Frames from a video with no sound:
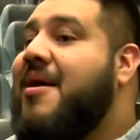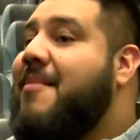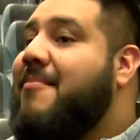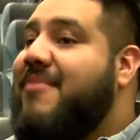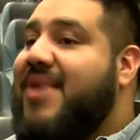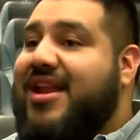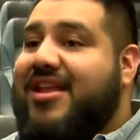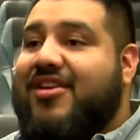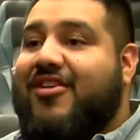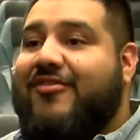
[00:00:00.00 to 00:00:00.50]

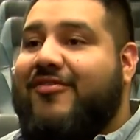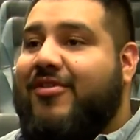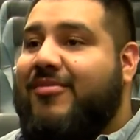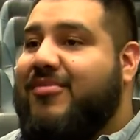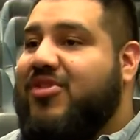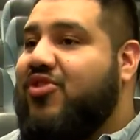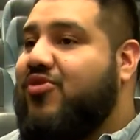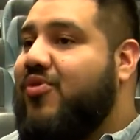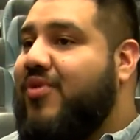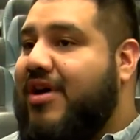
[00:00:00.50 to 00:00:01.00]
Many of
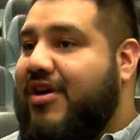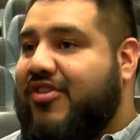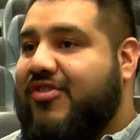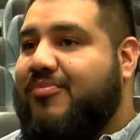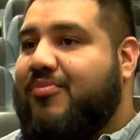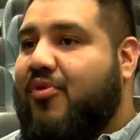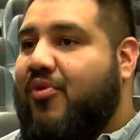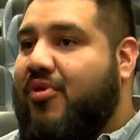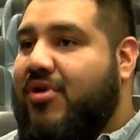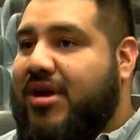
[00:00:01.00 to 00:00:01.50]
them U.S.
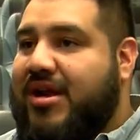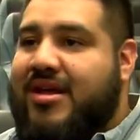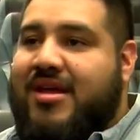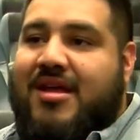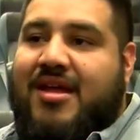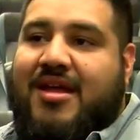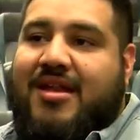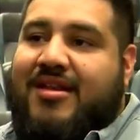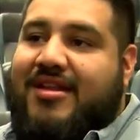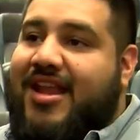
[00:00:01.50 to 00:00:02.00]
born,
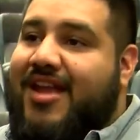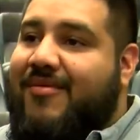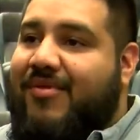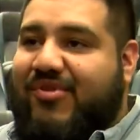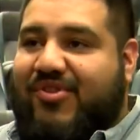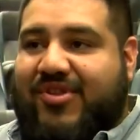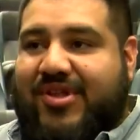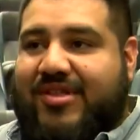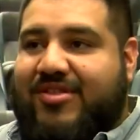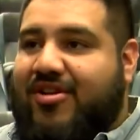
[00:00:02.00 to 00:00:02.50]
never
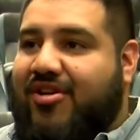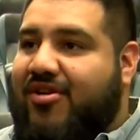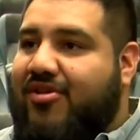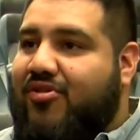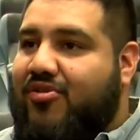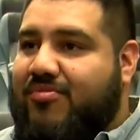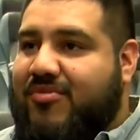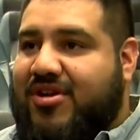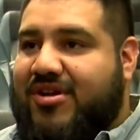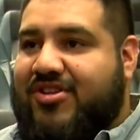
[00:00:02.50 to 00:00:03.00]
seen their
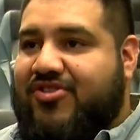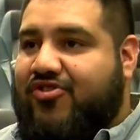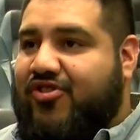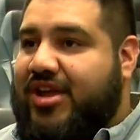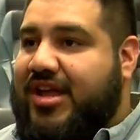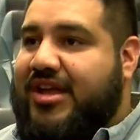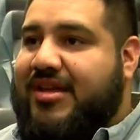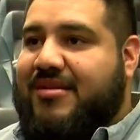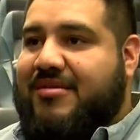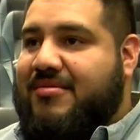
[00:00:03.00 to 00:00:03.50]
home
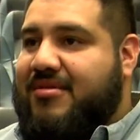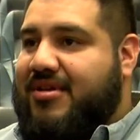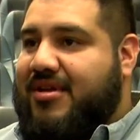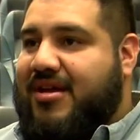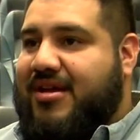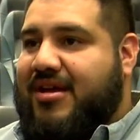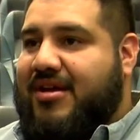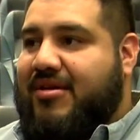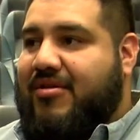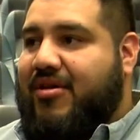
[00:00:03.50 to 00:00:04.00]
country
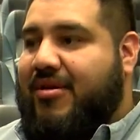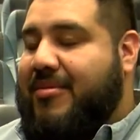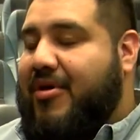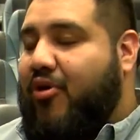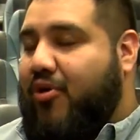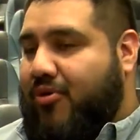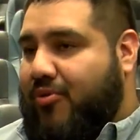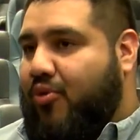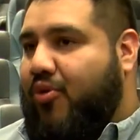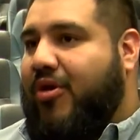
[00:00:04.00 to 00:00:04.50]
uh, or,
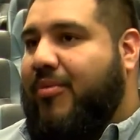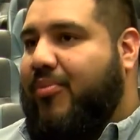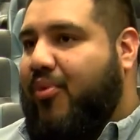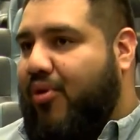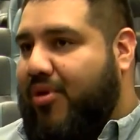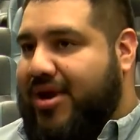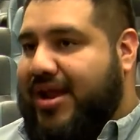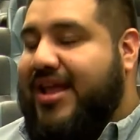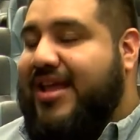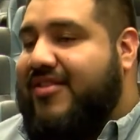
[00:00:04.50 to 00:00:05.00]
or, were
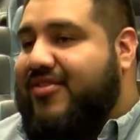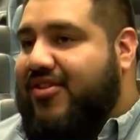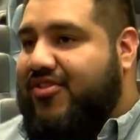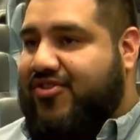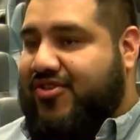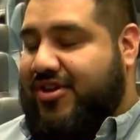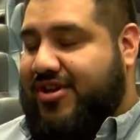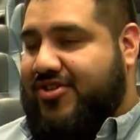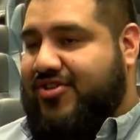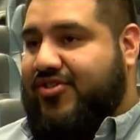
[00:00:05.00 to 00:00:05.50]
born in
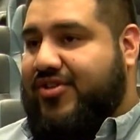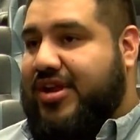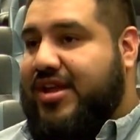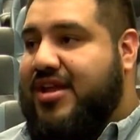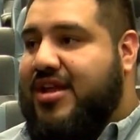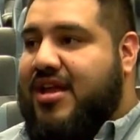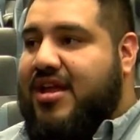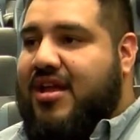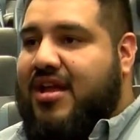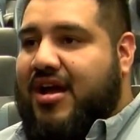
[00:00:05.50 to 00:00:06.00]
this country,
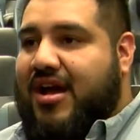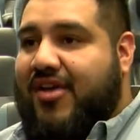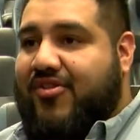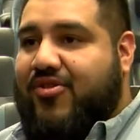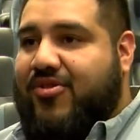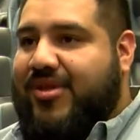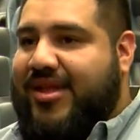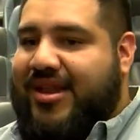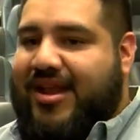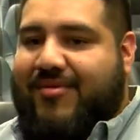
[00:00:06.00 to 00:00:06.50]
uh,
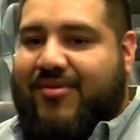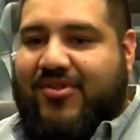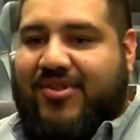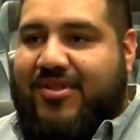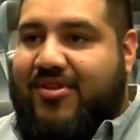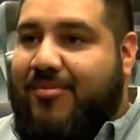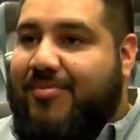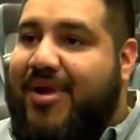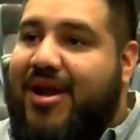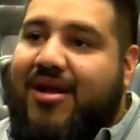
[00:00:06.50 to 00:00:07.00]
so they never
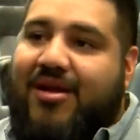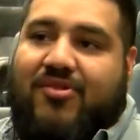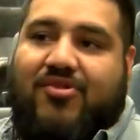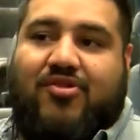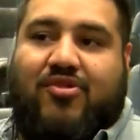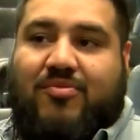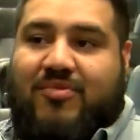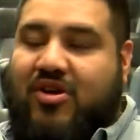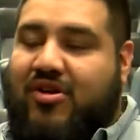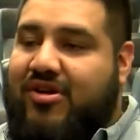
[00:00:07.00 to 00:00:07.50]
seen their parents'
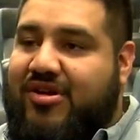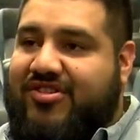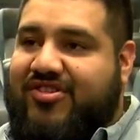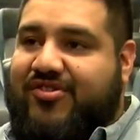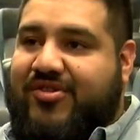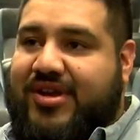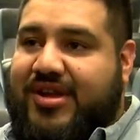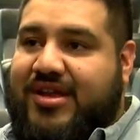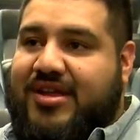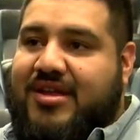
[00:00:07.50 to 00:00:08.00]
home
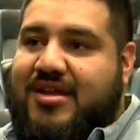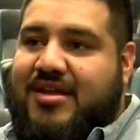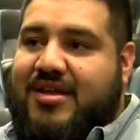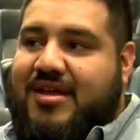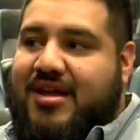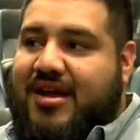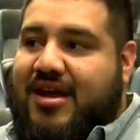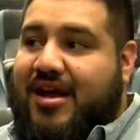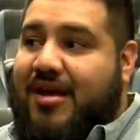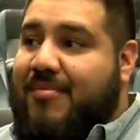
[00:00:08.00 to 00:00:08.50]
country
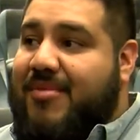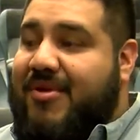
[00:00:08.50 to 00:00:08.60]
uh,